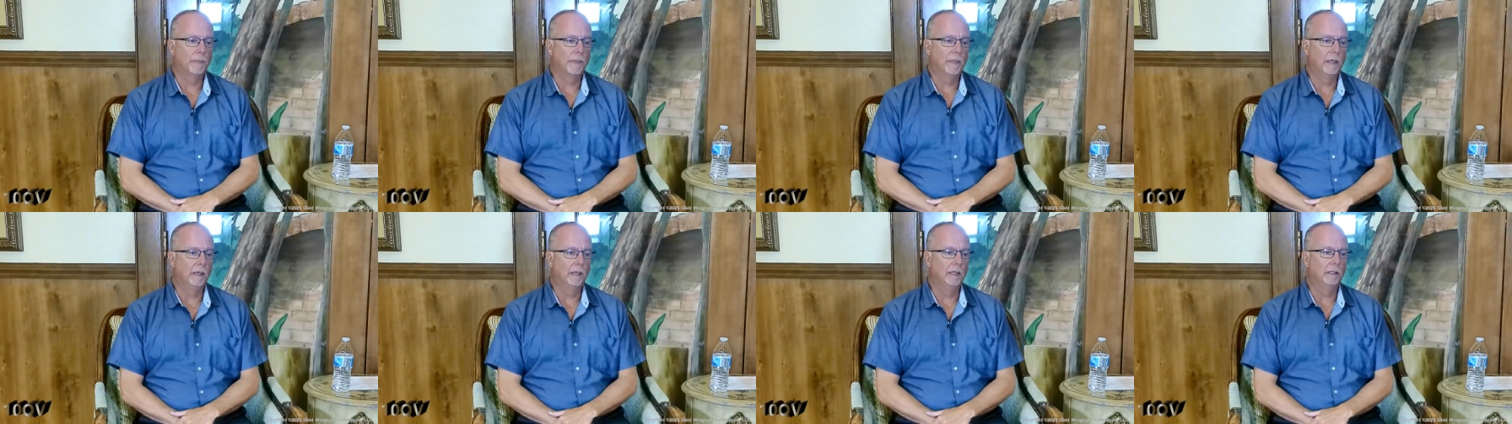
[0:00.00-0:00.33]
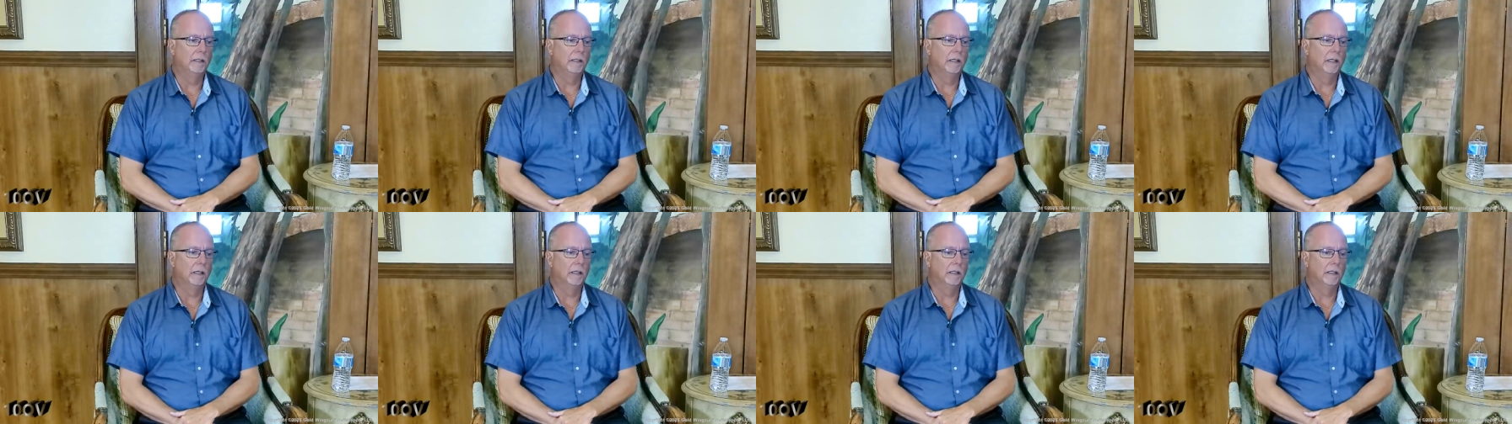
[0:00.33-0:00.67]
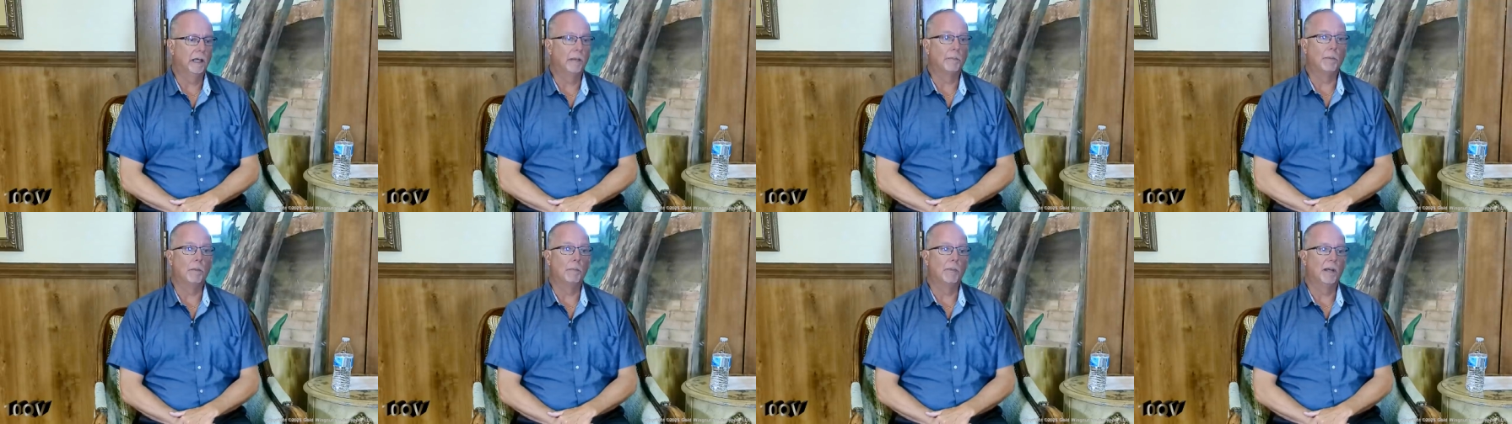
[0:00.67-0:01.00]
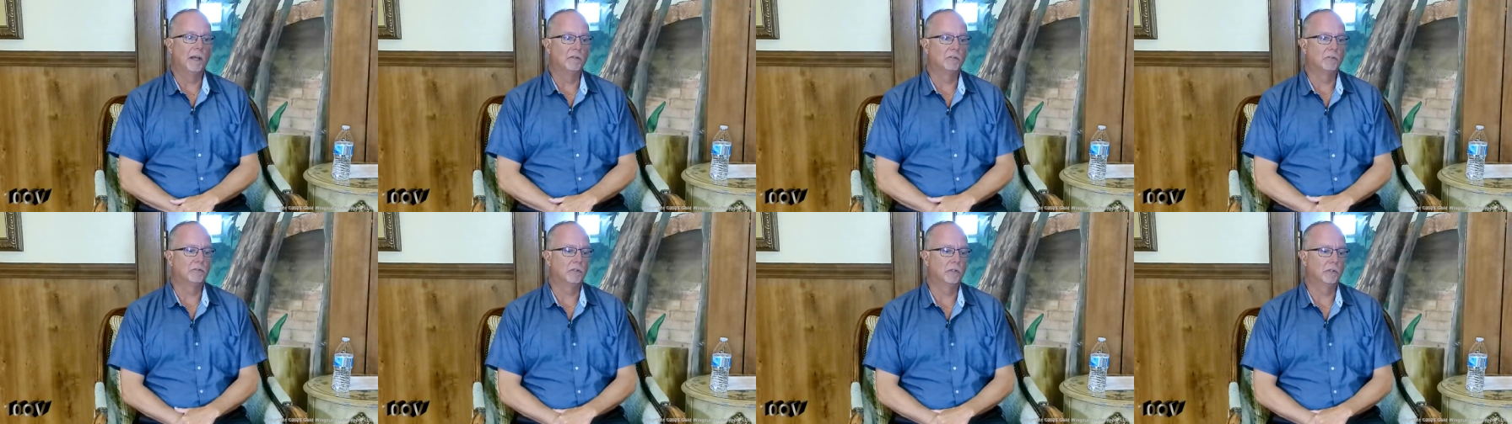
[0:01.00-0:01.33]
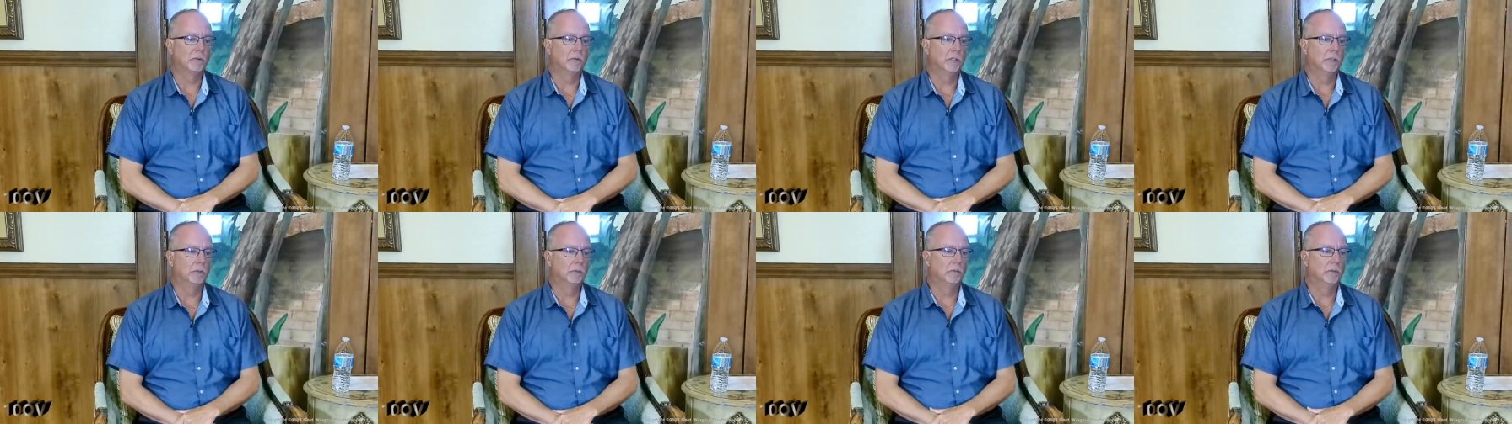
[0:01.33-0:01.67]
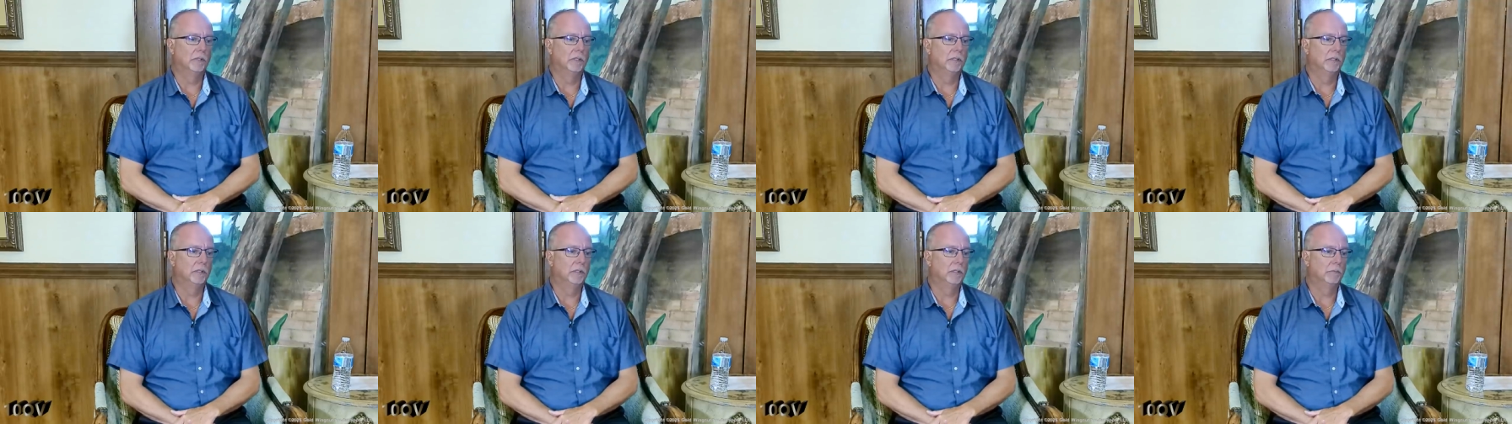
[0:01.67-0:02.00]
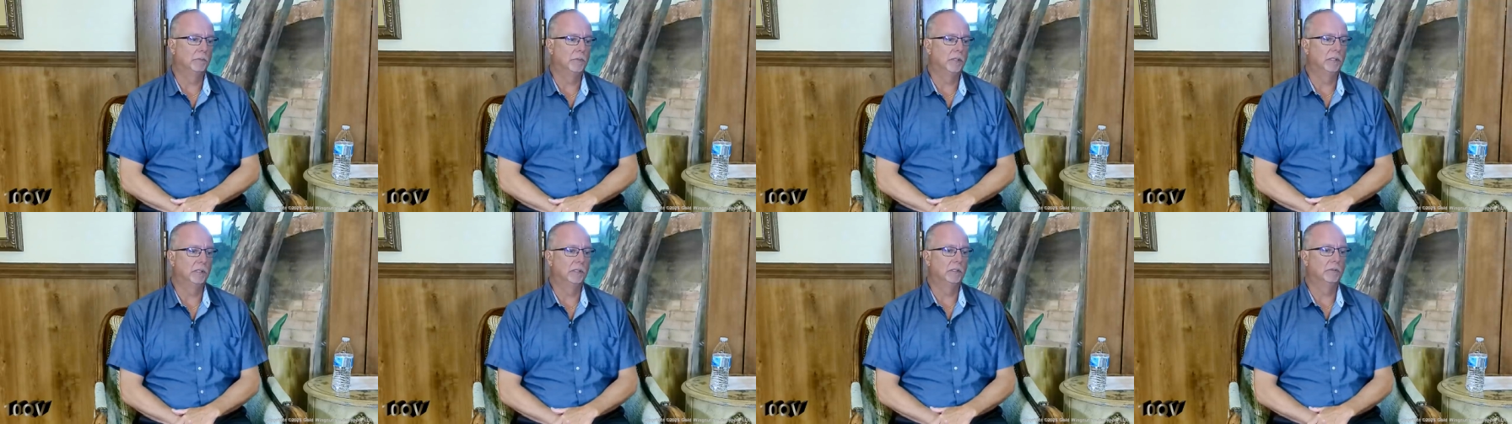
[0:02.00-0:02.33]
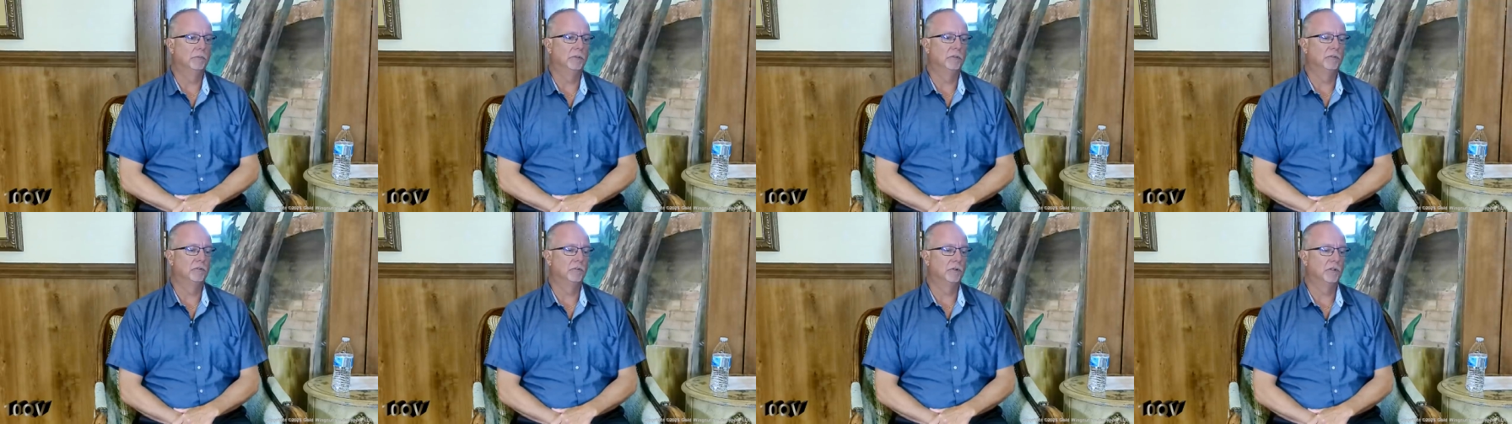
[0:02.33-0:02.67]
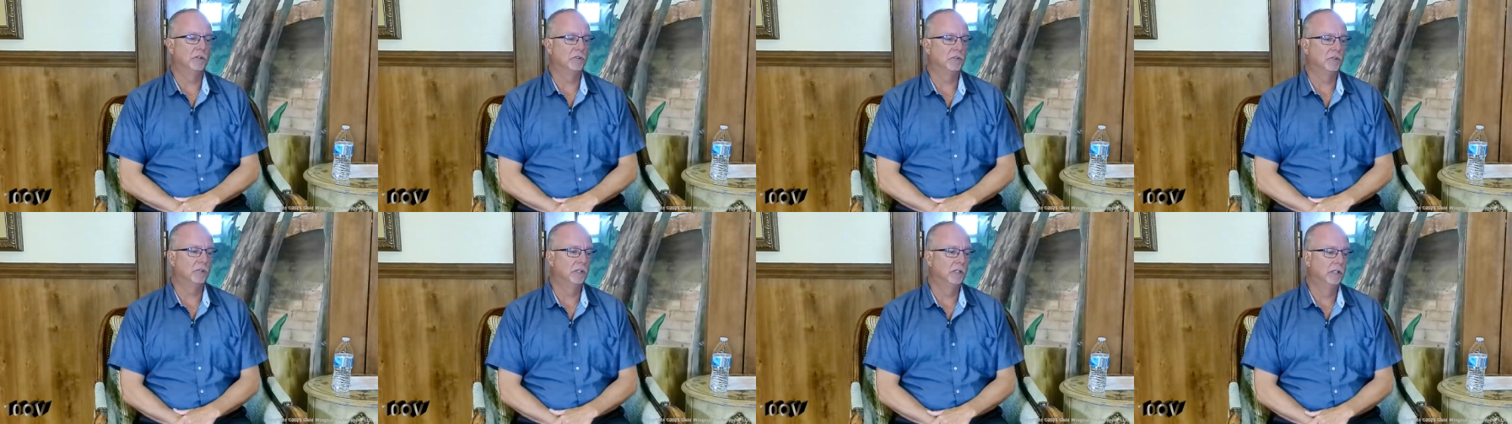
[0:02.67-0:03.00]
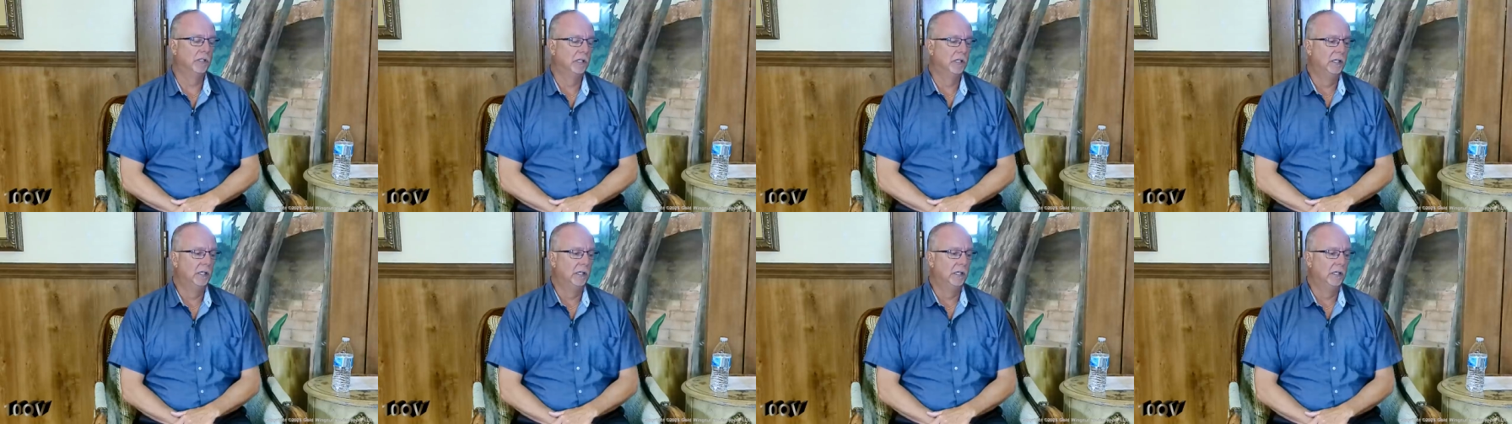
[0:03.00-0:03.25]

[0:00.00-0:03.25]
and got my master's degree in public administration.